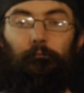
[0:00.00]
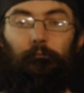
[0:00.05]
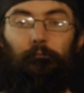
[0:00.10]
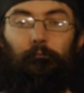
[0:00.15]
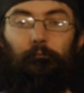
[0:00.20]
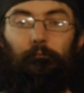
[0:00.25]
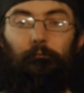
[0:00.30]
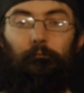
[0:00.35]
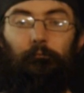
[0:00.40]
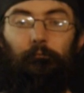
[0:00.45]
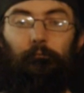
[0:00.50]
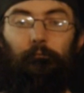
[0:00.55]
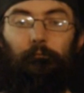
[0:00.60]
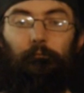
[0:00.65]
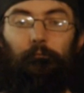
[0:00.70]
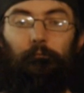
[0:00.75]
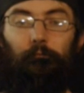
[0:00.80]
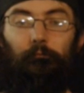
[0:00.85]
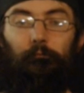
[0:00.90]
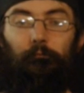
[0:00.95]

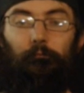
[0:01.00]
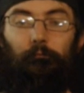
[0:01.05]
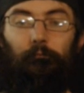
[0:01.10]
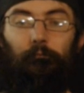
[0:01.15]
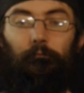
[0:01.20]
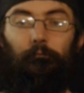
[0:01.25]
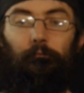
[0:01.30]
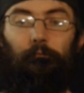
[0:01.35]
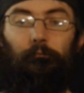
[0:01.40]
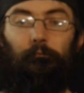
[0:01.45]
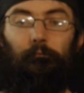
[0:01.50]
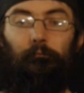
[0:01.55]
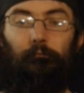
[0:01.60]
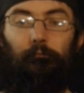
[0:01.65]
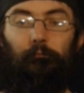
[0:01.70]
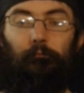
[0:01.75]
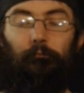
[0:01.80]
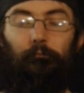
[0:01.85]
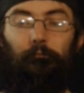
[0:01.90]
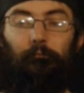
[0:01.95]

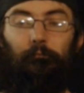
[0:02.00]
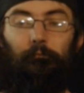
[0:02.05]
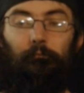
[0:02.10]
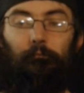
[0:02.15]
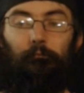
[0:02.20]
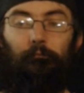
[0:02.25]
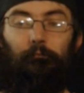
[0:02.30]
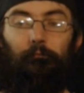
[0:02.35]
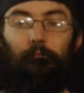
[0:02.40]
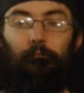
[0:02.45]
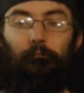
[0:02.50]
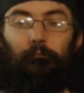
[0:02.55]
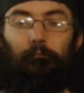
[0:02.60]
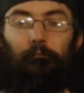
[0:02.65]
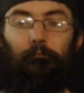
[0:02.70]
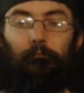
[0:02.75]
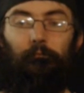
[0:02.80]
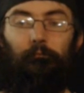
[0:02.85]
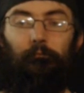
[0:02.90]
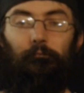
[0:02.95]

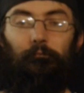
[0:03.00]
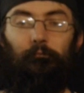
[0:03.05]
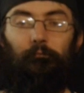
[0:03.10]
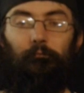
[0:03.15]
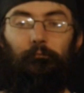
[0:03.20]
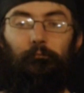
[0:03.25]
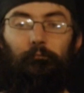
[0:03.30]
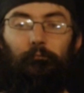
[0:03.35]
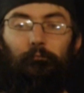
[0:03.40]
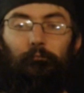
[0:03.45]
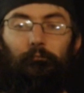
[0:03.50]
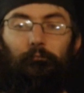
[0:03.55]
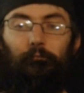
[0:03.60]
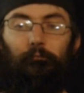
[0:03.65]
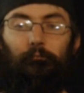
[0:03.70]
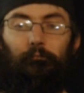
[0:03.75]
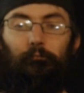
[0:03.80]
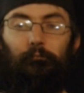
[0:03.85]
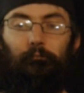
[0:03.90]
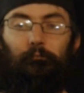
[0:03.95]

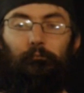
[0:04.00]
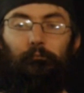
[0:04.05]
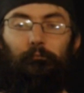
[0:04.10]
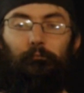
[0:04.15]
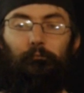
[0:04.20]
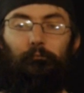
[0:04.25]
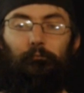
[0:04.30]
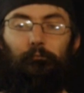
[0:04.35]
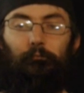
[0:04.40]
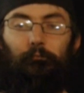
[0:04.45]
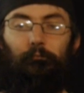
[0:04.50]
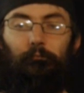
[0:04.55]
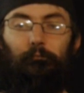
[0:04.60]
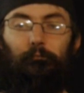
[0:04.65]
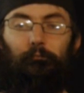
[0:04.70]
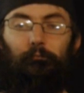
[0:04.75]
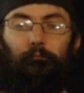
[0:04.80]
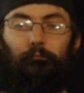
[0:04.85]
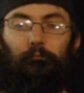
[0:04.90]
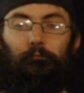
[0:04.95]

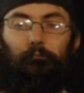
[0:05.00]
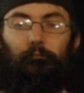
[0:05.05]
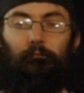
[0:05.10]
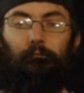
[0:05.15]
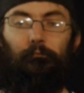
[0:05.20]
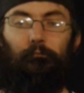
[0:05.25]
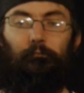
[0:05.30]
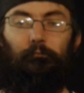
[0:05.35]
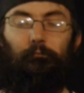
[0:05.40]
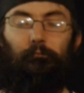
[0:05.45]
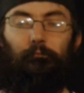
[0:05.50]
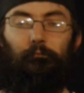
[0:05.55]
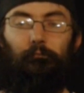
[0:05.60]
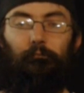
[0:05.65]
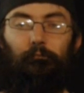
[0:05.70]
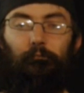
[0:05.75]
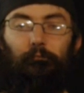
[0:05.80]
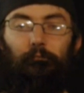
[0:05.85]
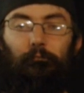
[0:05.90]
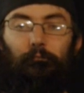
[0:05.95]

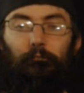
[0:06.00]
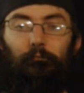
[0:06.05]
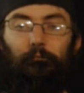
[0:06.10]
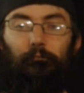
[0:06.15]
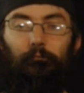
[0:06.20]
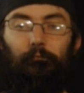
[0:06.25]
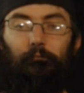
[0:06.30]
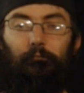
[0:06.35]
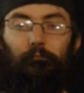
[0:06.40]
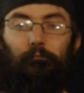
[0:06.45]
This person isn't speaking.